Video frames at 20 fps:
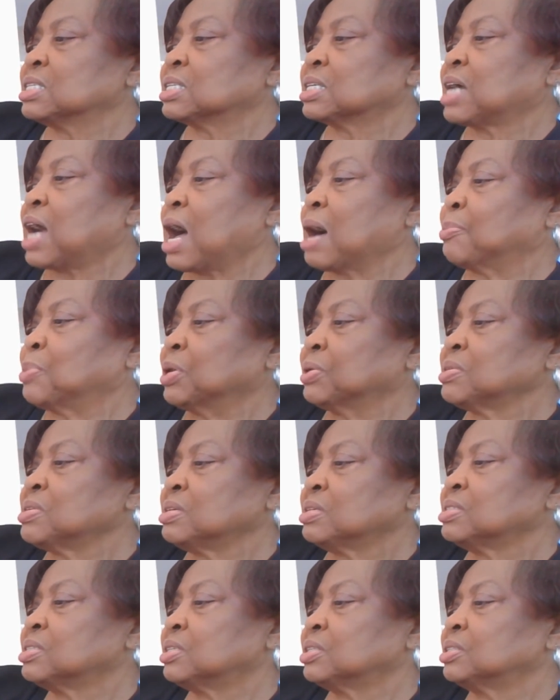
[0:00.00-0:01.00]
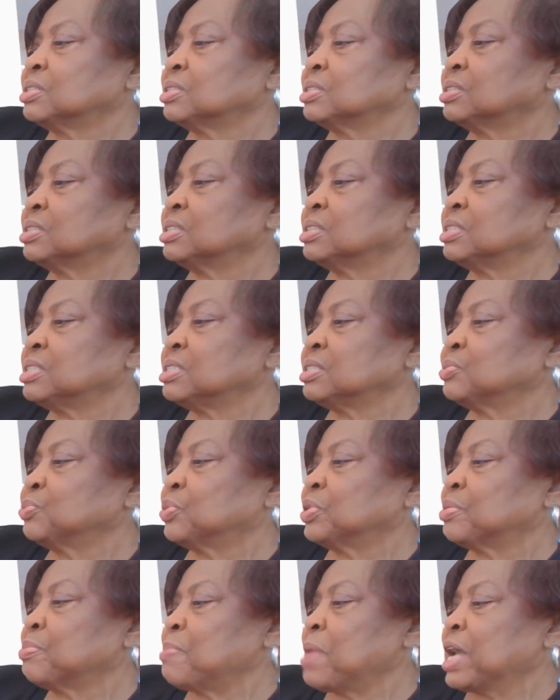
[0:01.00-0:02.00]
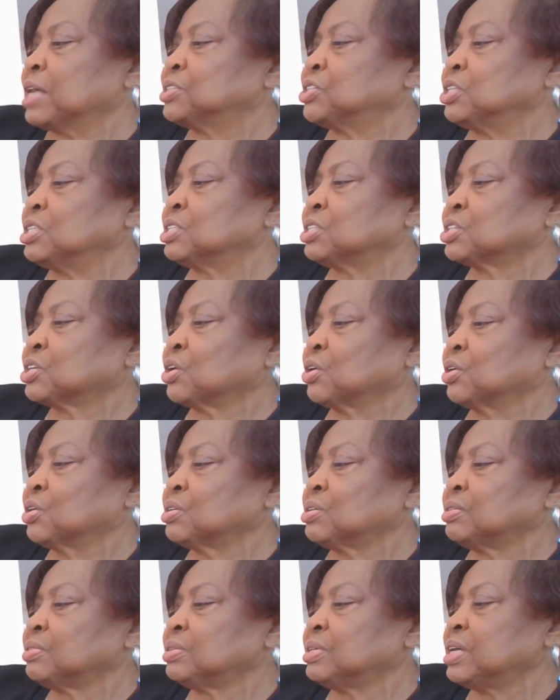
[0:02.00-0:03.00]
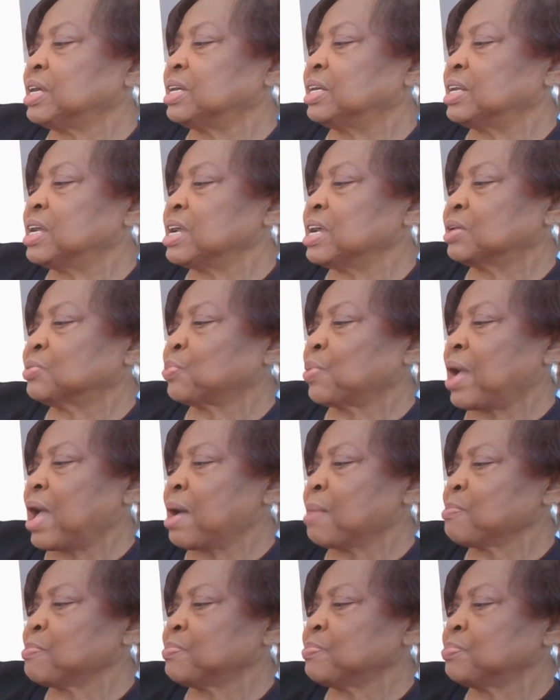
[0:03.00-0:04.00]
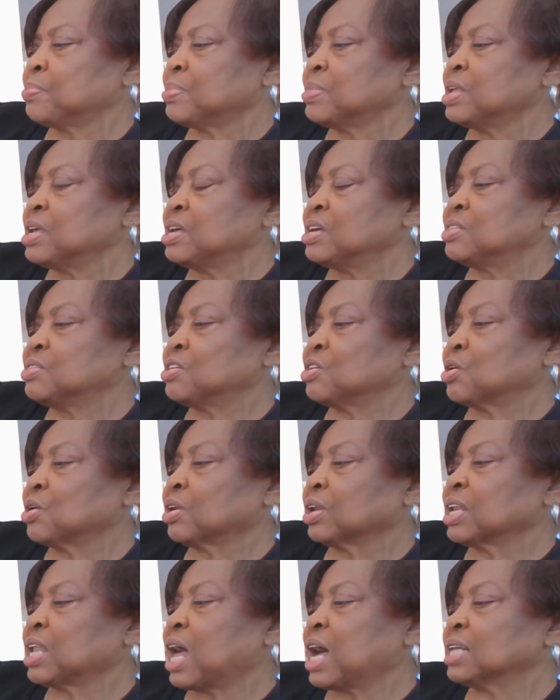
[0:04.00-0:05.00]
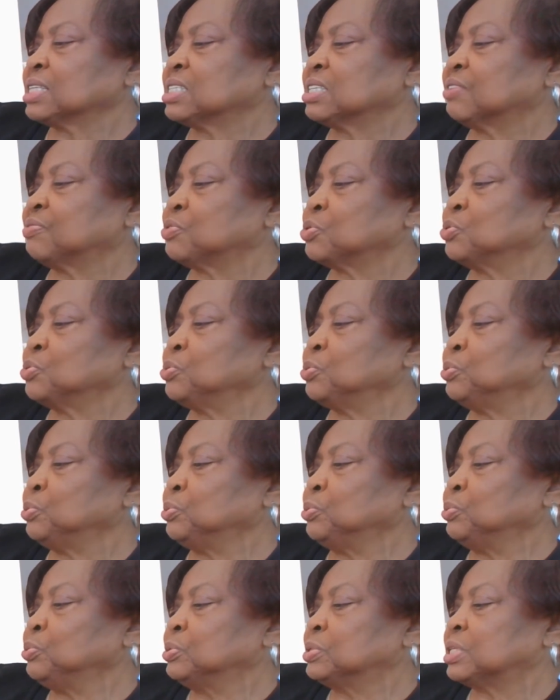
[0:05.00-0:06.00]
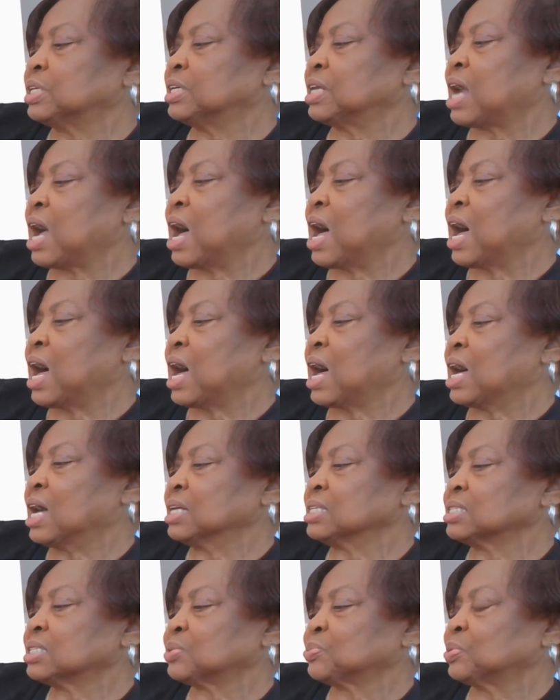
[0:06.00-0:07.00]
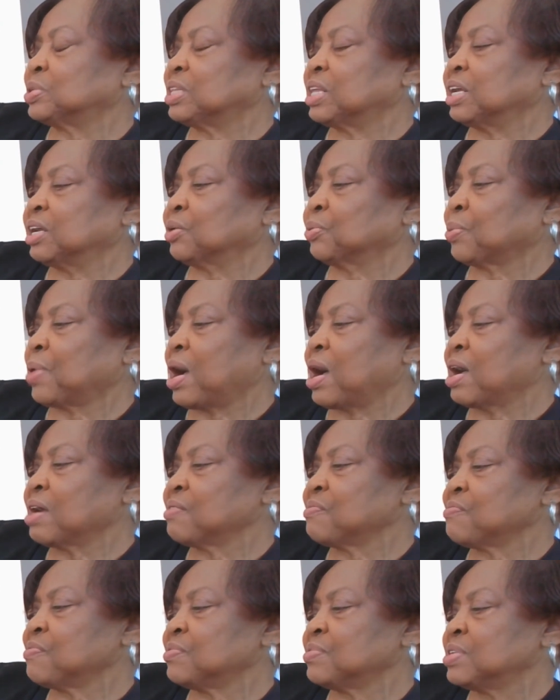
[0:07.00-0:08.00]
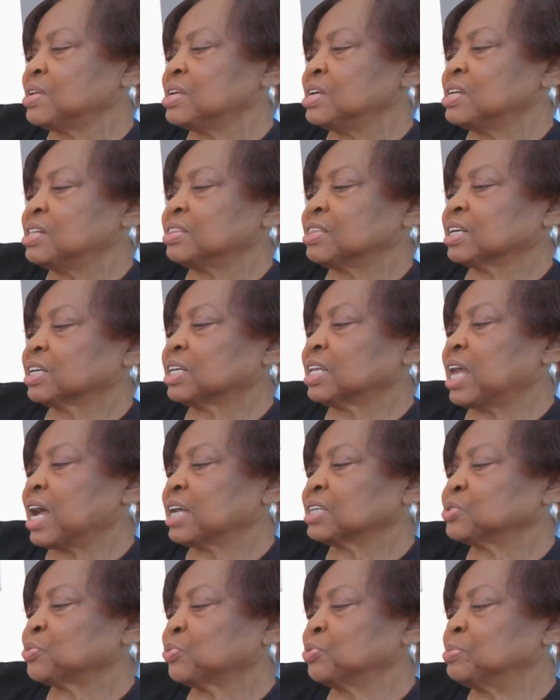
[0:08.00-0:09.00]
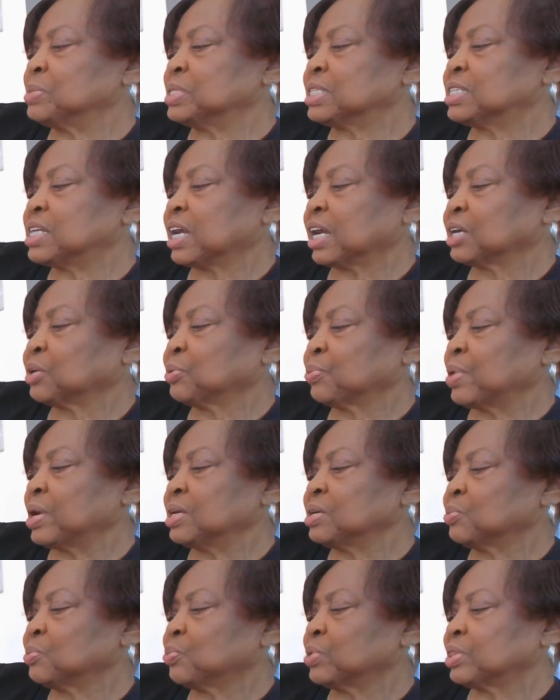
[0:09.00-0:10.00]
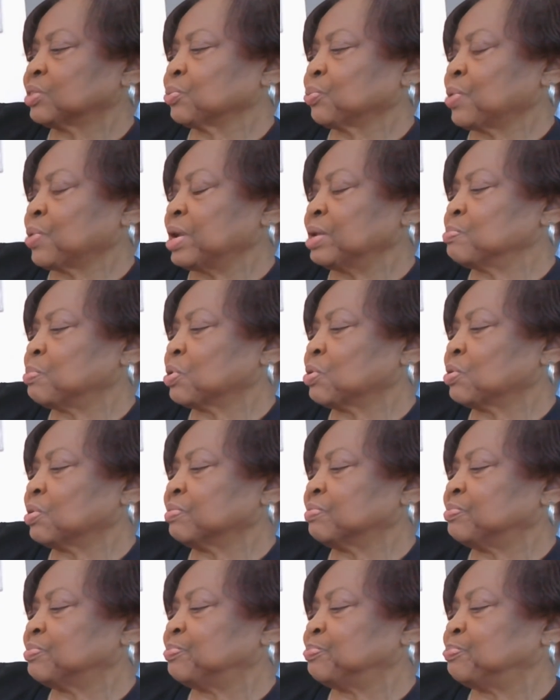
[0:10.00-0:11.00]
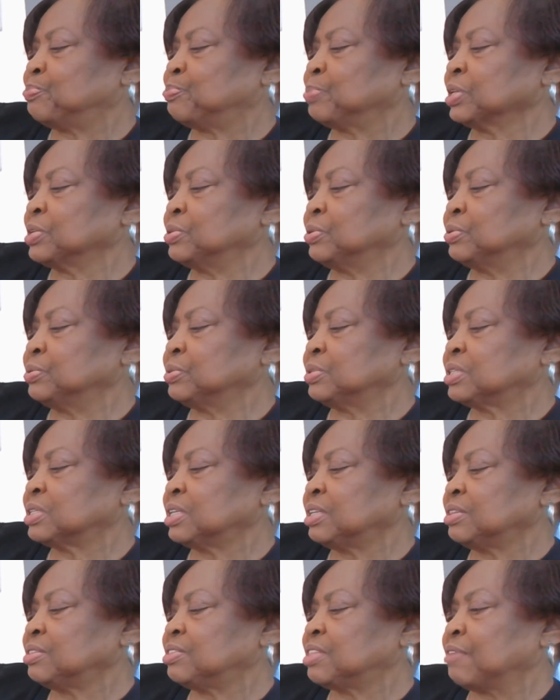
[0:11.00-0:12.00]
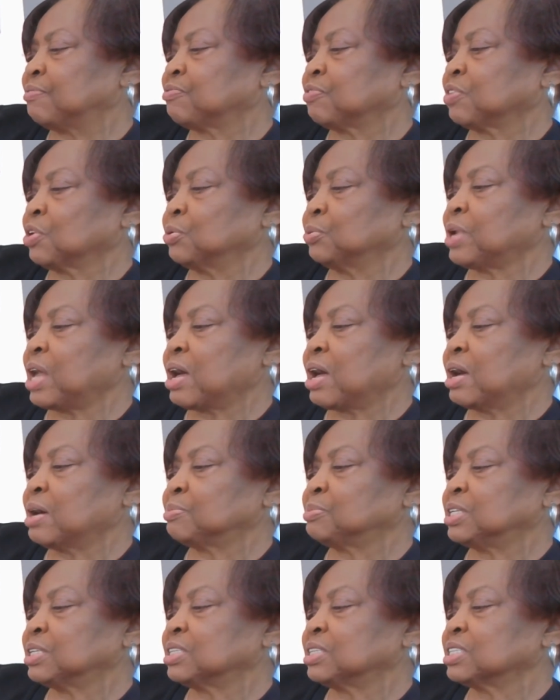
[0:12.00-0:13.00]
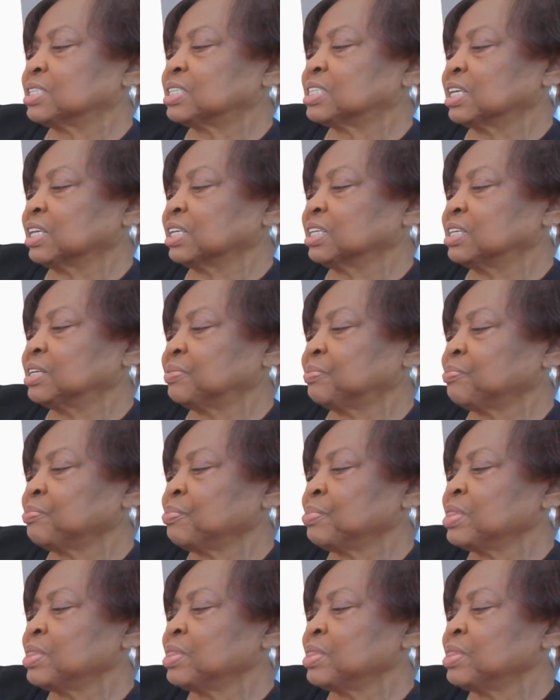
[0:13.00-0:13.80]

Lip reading: kaba with matching skirt and head wrap. There are lots of oohs and ahs when they arrive. The classroom is decorated with a rainbow of balloons that float up to the ceiling.